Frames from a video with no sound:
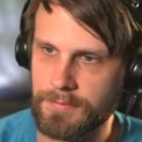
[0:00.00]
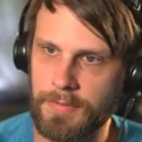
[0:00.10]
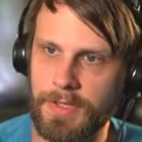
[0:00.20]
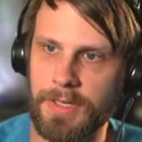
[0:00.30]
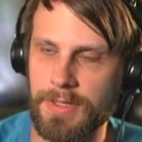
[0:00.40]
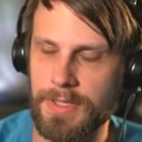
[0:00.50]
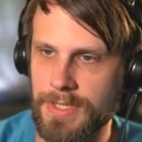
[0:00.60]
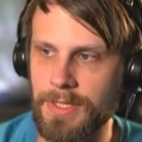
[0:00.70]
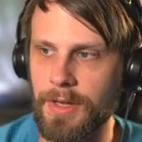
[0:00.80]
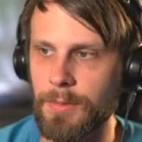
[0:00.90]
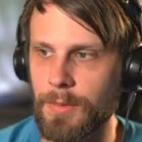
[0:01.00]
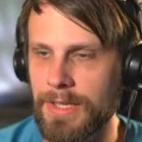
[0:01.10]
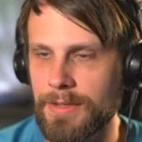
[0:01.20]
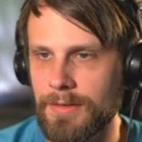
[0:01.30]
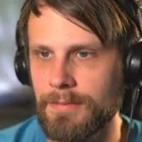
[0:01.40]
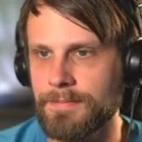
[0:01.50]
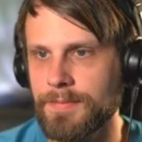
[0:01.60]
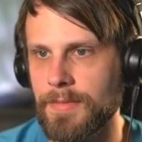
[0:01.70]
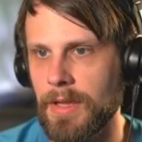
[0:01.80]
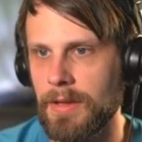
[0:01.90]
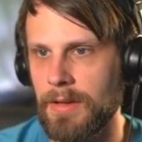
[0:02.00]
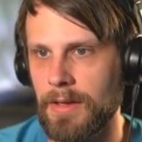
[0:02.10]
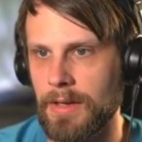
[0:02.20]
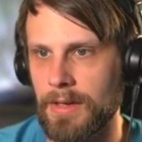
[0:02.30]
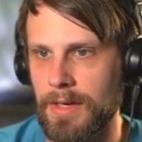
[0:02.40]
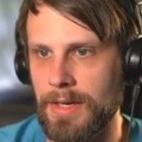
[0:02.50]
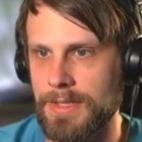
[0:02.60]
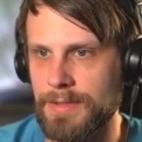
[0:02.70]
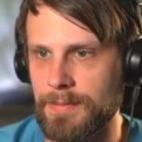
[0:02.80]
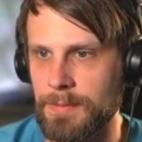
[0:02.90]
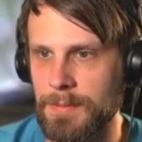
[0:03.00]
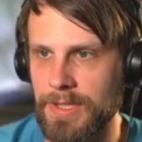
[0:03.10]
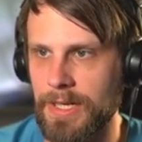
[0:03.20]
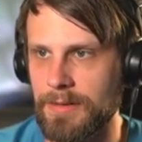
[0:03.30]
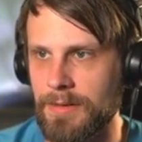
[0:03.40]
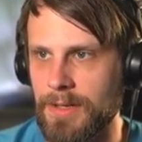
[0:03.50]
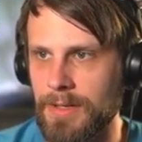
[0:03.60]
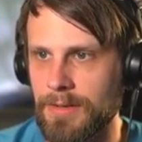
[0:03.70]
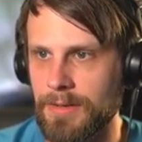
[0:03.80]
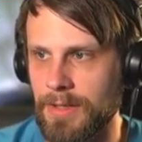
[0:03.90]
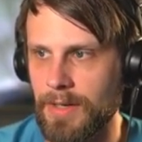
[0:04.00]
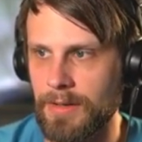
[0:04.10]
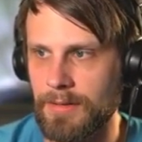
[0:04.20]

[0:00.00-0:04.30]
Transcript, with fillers: Curious to know what. Uh, I assume they put the counter there. Yeah.